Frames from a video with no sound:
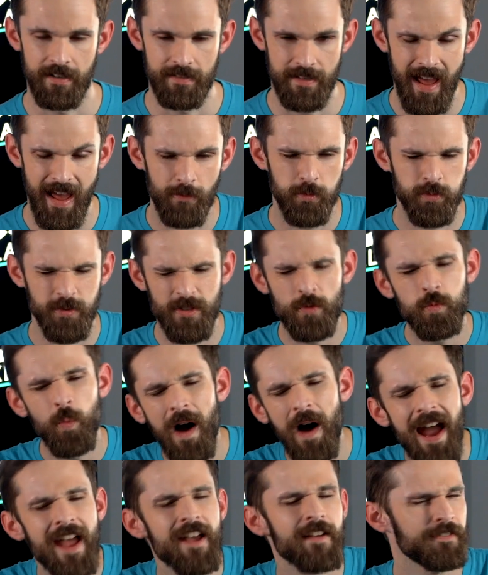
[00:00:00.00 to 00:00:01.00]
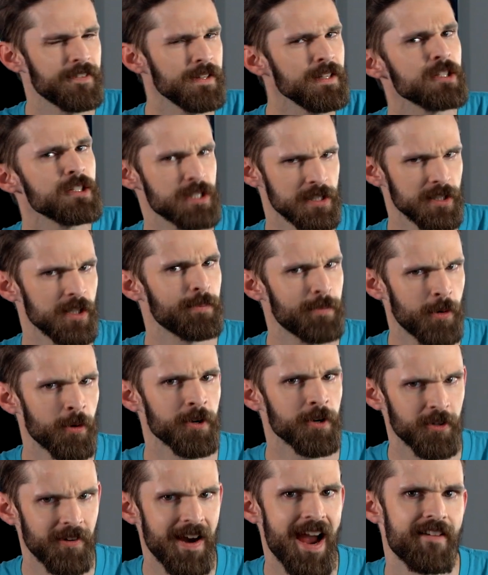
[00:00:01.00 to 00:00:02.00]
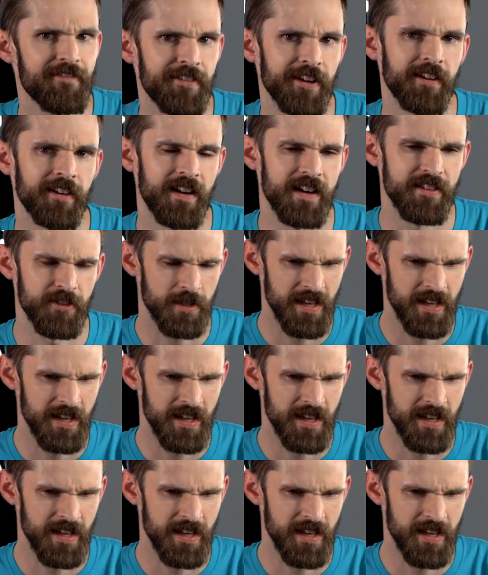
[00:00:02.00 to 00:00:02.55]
and that, that's why it feels a little pornographic, right?